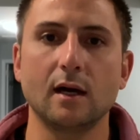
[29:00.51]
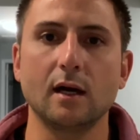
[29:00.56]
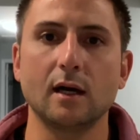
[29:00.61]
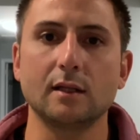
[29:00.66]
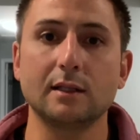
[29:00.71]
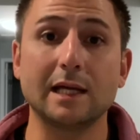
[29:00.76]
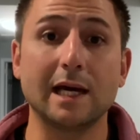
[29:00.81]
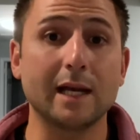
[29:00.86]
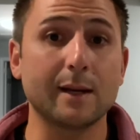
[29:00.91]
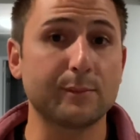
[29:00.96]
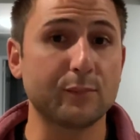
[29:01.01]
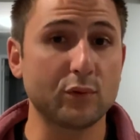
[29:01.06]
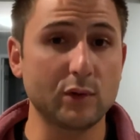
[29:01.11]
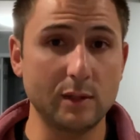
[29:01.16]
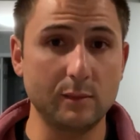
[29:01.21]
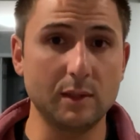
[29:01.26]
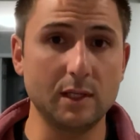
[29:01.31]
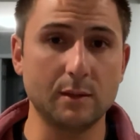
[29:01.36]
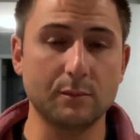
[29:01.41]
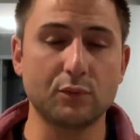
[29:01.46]
not a
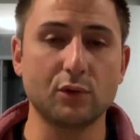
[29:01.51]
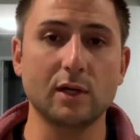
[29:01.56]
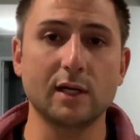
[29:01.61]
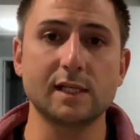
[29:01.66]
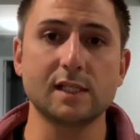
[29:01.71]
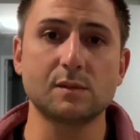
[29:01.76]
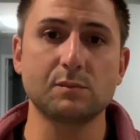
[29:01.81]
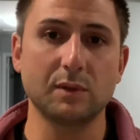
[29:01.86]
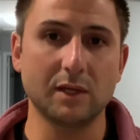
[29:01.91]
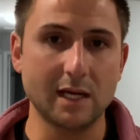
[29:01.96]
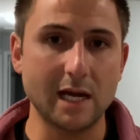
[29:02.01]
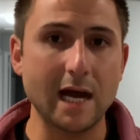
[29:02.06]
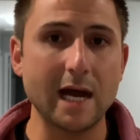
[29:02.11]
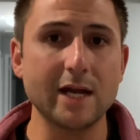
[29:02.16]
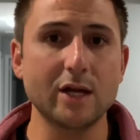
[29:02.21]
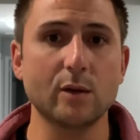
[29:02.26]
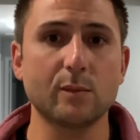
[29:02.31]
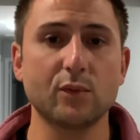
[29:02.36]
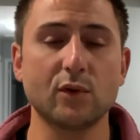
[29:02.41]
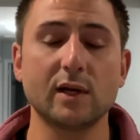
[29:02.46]
premium price, but a
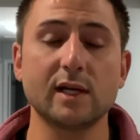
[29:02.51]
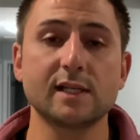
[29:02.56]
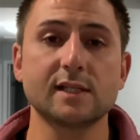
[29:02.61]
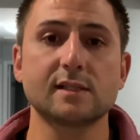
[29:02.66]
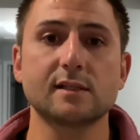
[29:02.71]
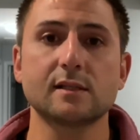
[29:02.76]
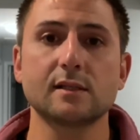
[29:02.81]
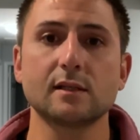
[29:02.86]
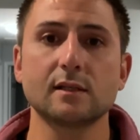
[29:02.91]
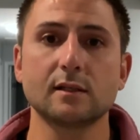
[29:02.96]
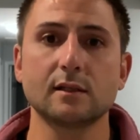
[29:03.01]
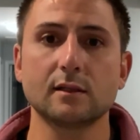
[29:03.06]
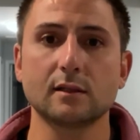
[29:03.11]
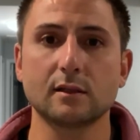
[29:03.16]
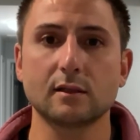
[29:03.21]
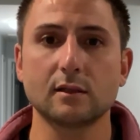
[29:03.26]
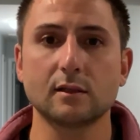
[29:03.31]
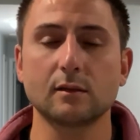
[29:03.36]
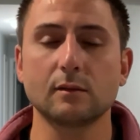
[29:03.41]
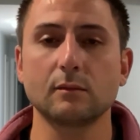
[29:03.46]
higher price
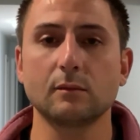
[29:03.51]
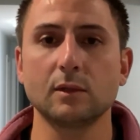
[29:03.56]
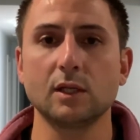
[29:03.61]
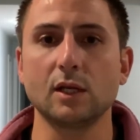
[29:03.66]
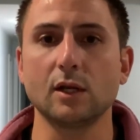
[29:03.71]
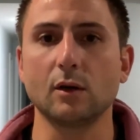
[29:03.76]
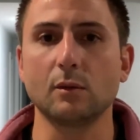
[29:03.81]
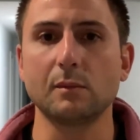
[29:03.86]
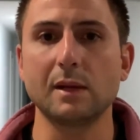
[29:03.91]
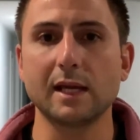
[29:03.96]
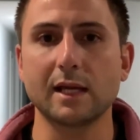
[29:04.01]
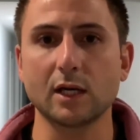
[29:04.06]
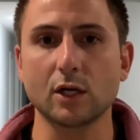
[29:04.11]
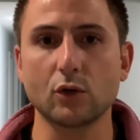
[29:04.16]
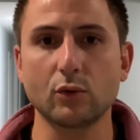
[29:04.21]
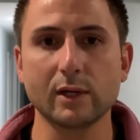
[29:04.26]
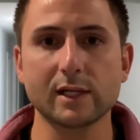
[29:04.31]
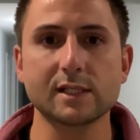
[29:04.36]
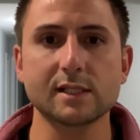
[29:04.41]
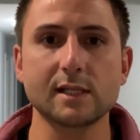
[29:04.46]
to, you know, make a
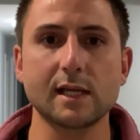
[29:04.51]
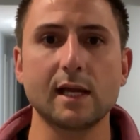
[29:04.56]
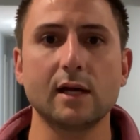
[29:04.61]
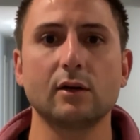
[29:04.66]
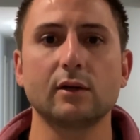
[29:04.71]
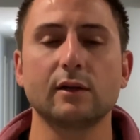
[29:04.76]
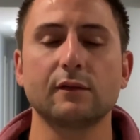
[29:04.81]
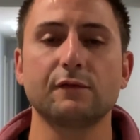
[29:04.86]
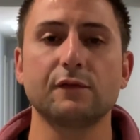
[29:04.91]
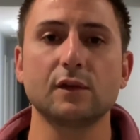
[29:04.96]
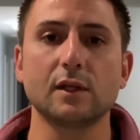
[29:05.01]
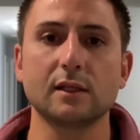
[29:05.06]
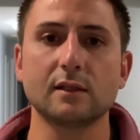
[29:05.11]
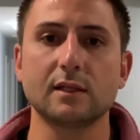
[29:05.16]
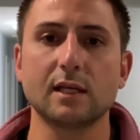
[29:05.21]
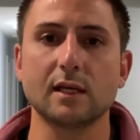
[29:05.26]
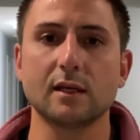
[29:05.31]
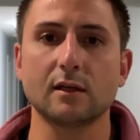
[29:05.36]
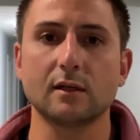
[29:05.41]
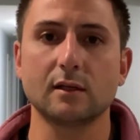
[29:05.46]
quick sale
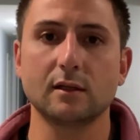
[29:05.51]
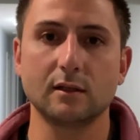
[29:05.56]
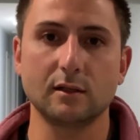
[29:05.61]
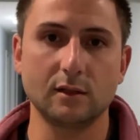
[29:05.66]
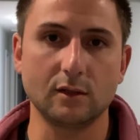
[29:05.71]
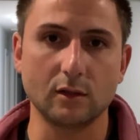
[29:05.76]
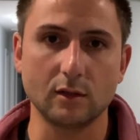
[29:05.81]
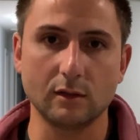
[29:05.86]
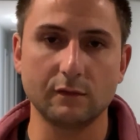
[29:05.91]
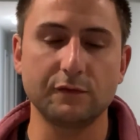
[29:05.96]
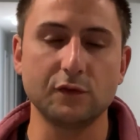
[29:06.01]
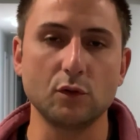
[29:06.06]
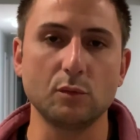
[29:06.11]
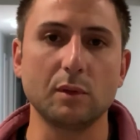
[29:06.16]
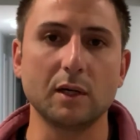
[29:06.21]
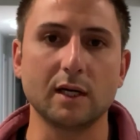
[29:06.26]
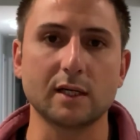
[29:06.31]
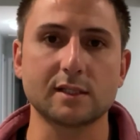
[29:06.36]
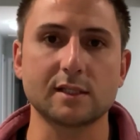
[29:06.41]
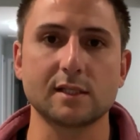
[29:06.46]
and take a few
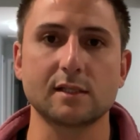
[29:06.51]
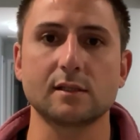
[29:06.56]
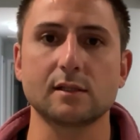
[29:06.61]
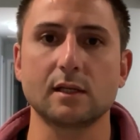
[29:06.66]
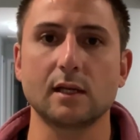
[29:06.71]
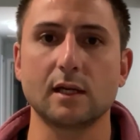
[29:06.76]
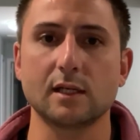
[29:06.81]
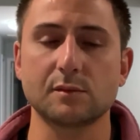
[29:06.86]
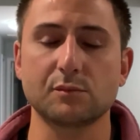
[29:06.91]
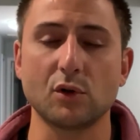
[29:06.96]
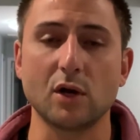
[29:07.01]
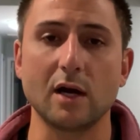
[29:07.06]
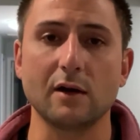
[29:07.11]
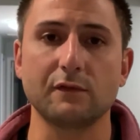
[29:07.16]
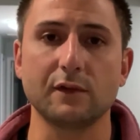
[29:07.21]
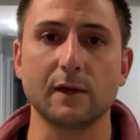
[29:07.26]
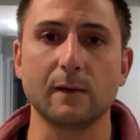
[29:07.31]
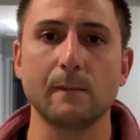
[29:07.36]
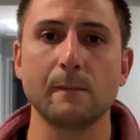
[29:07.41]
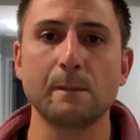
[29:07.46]
bucks as
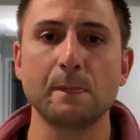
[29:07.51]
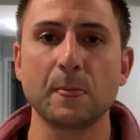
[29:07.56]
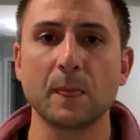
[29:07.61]
profit.